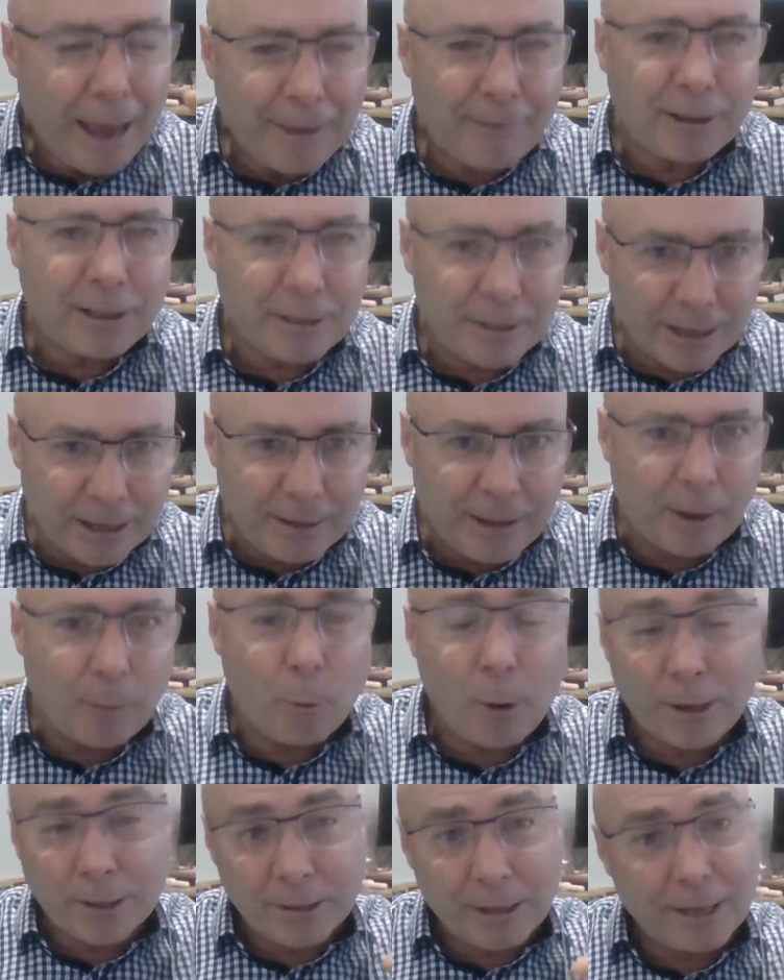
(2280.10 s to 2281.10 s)
having said that,
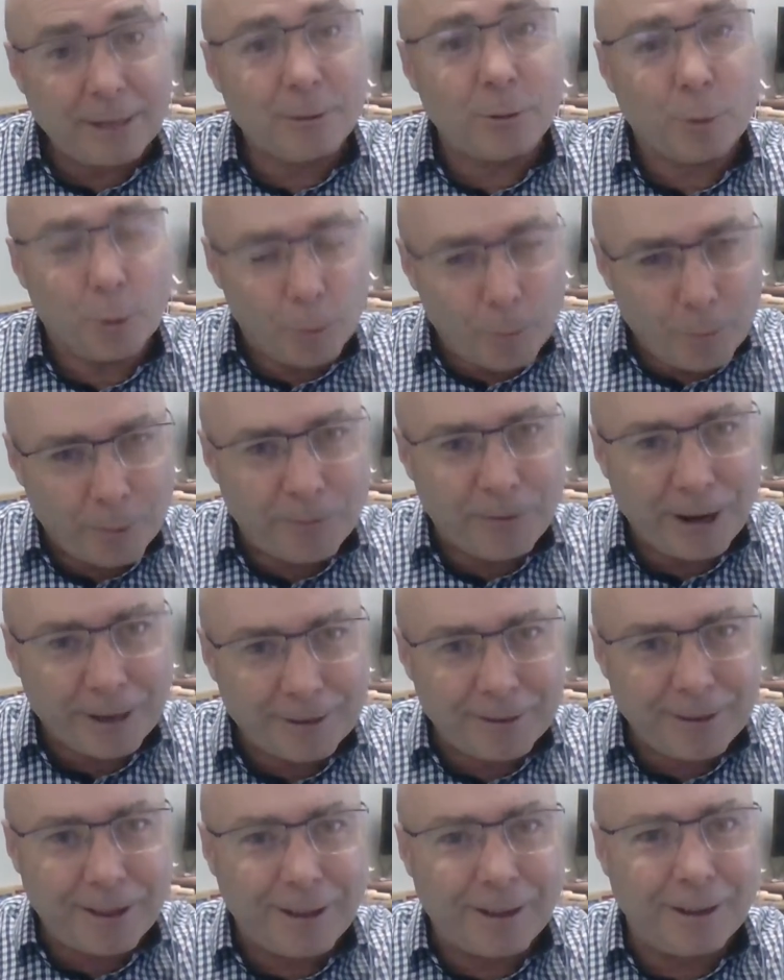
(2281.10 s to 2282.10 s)
once they do
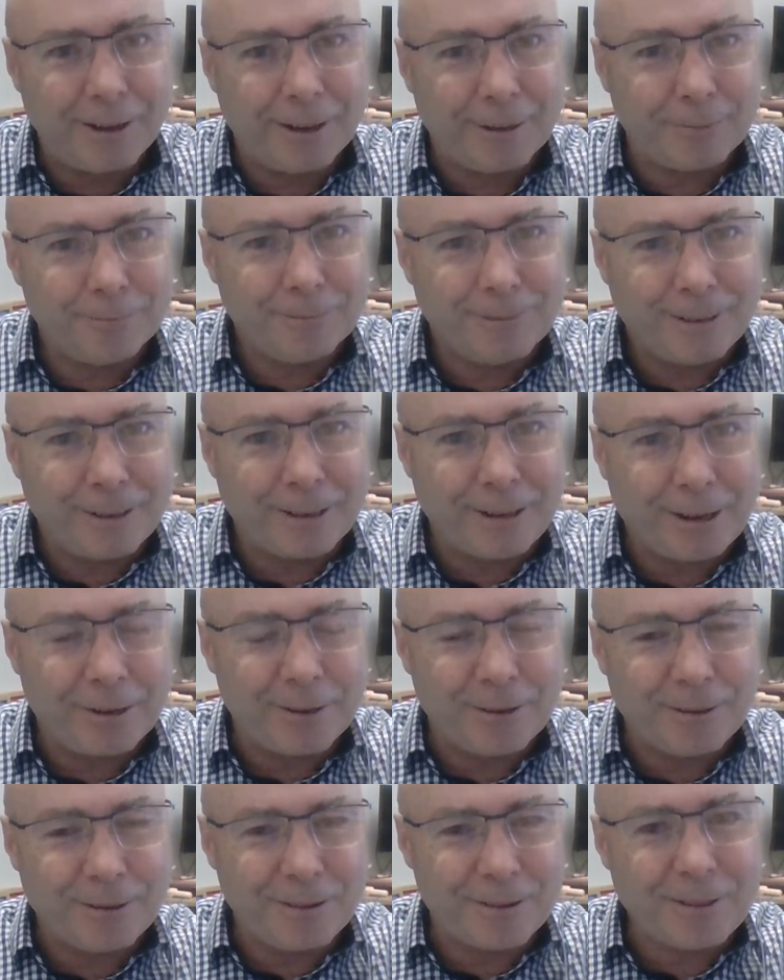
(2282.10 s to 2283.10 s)
perfect their
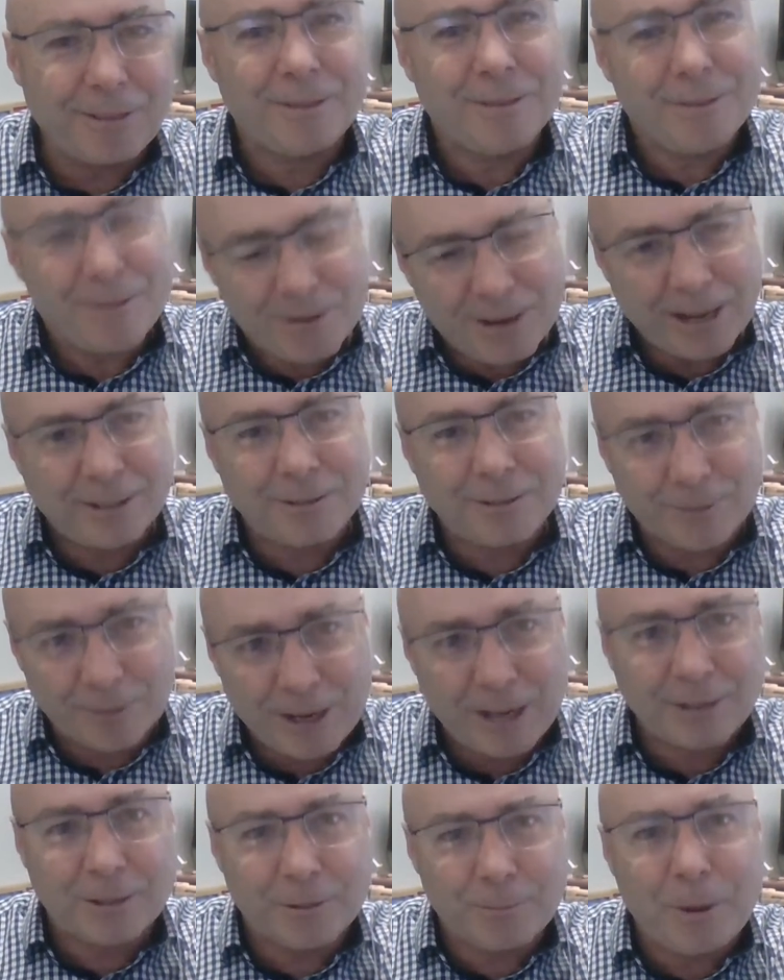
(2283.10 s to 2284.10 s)

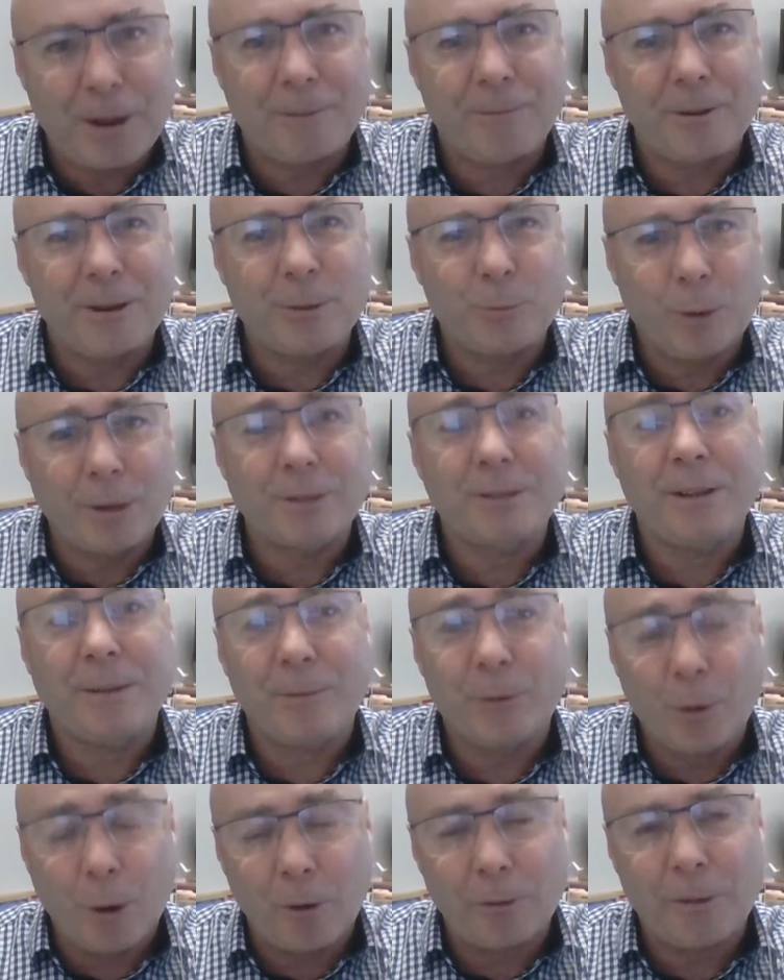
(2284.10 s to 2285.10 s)
Tesla's benefit is once
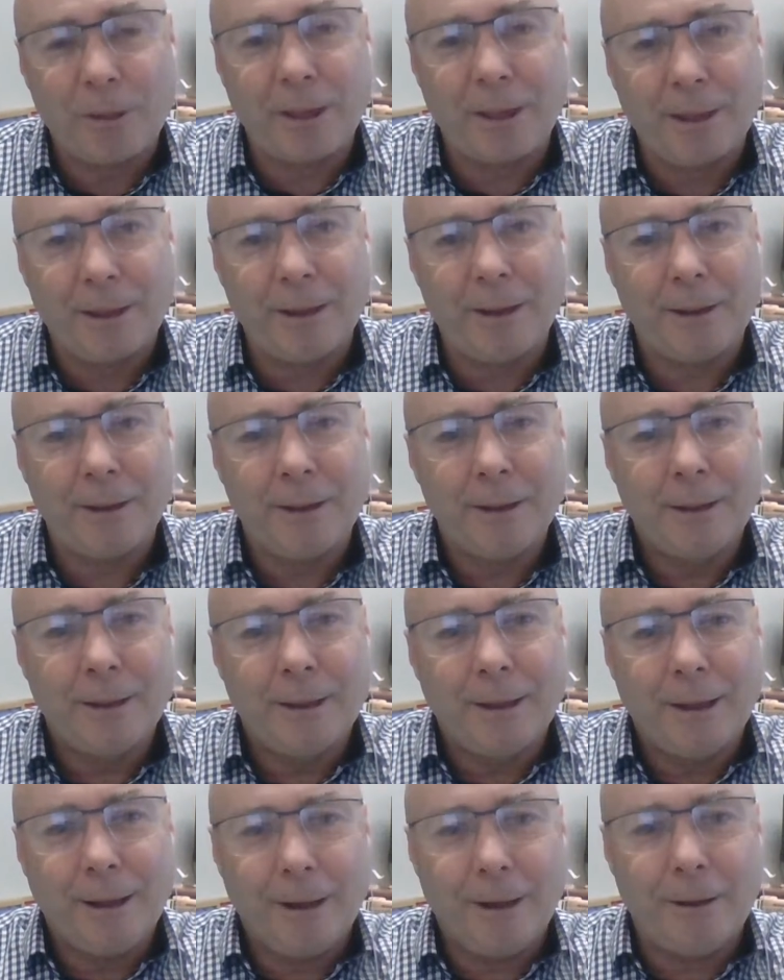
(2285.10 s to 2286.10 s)
they've got their
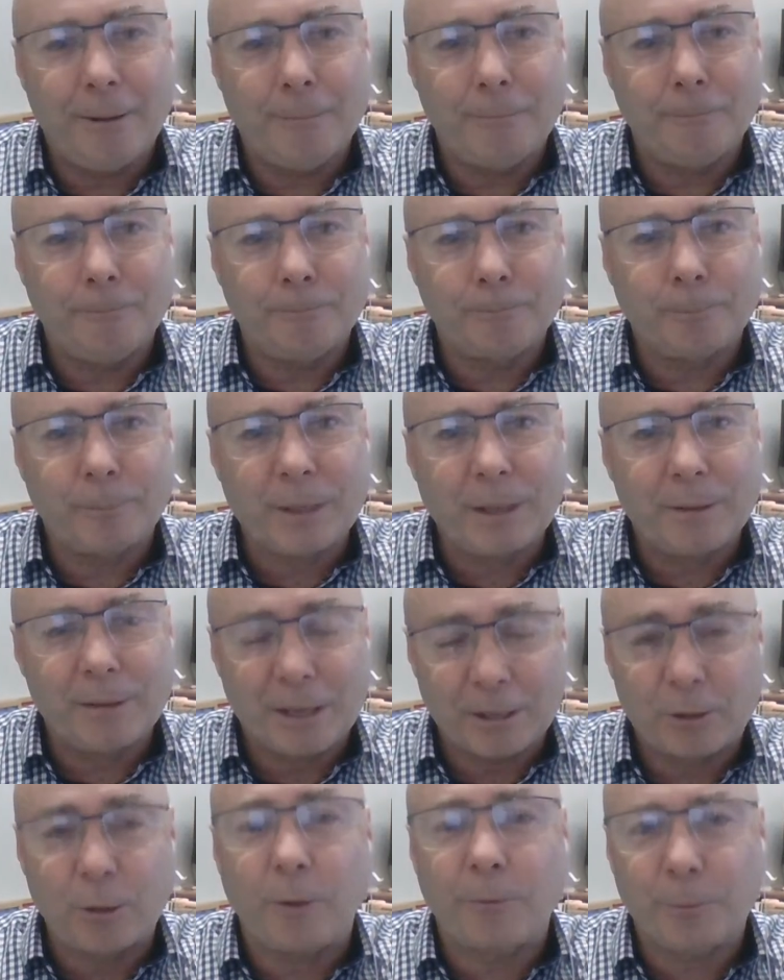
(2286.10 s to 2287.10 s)

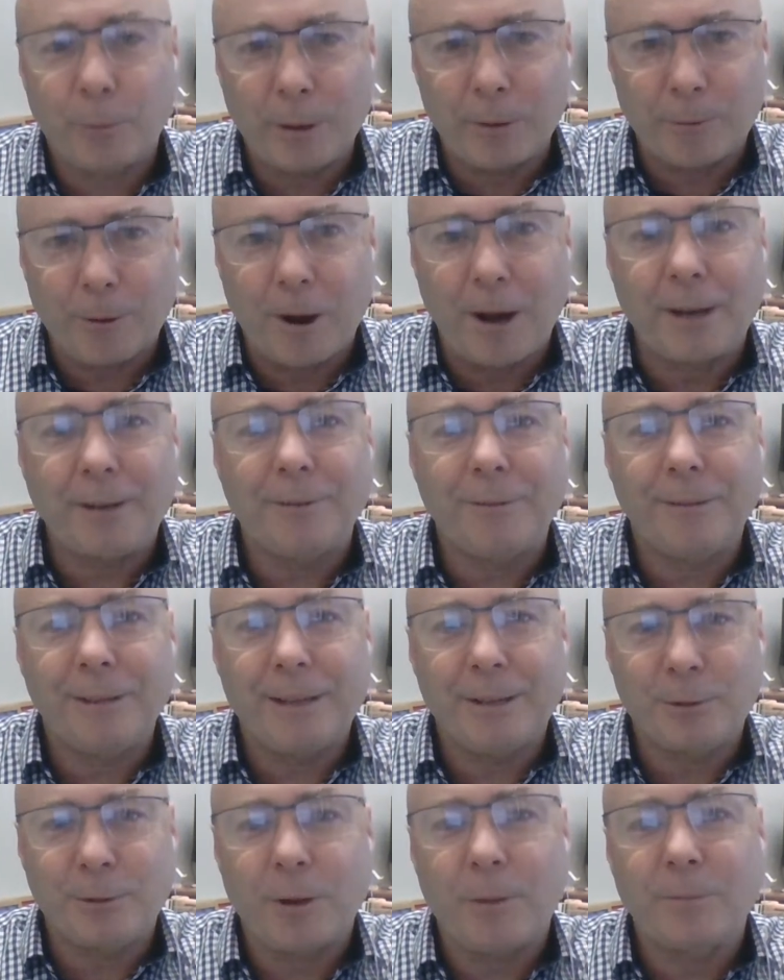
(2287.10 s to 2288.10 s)
software right
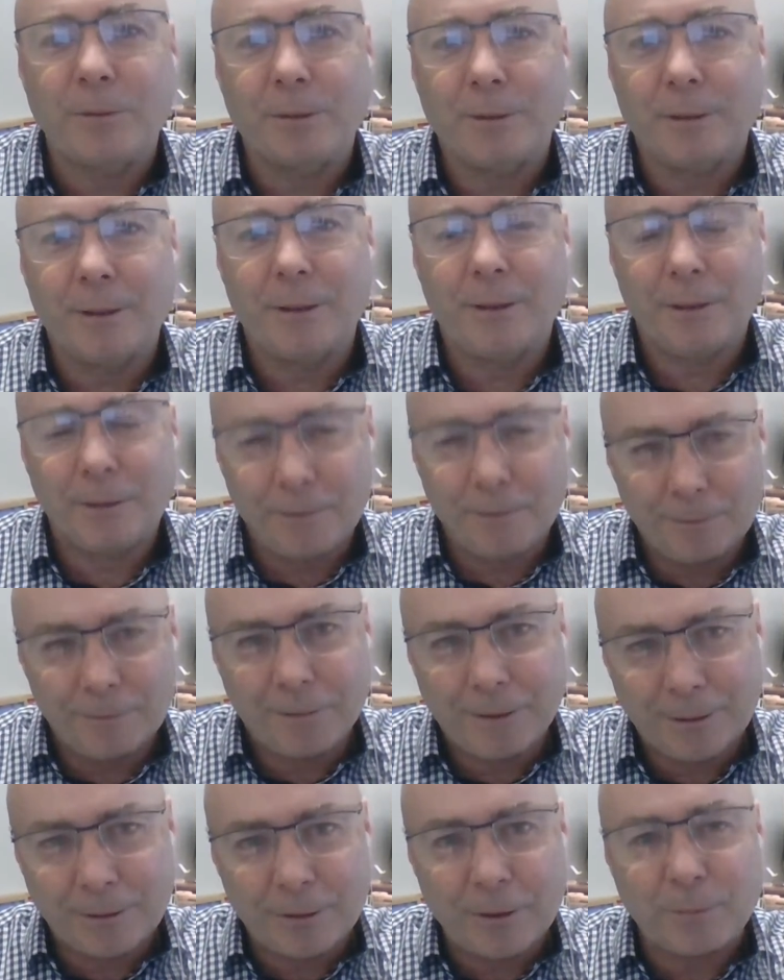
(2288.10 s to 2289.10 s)
in terms of
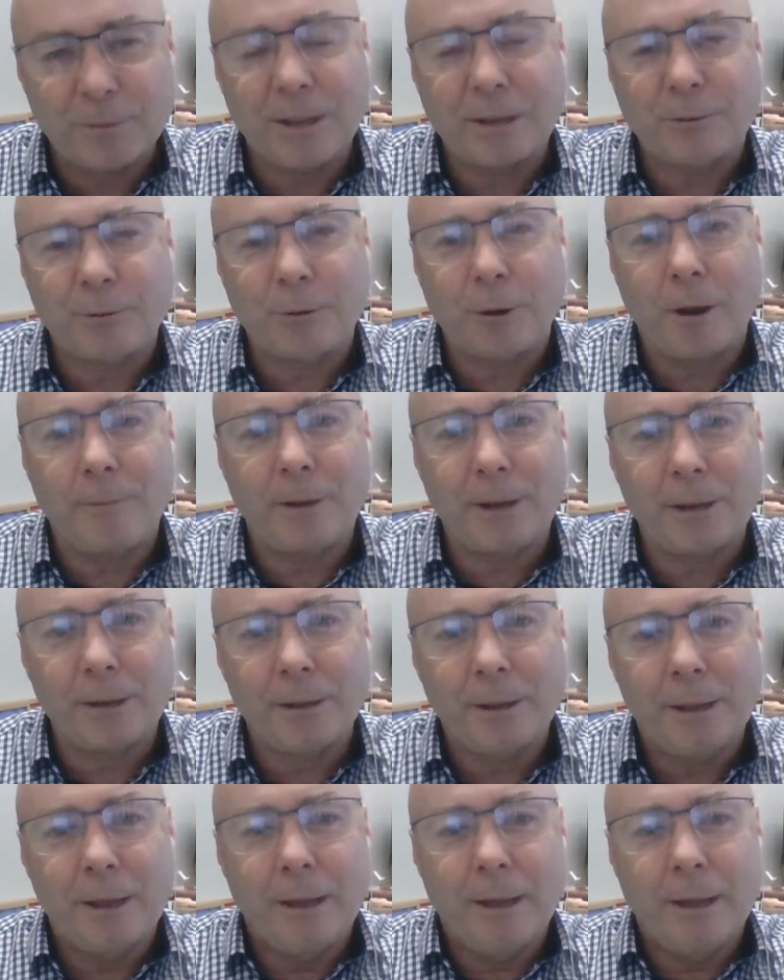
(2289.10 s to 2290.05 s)
that driving,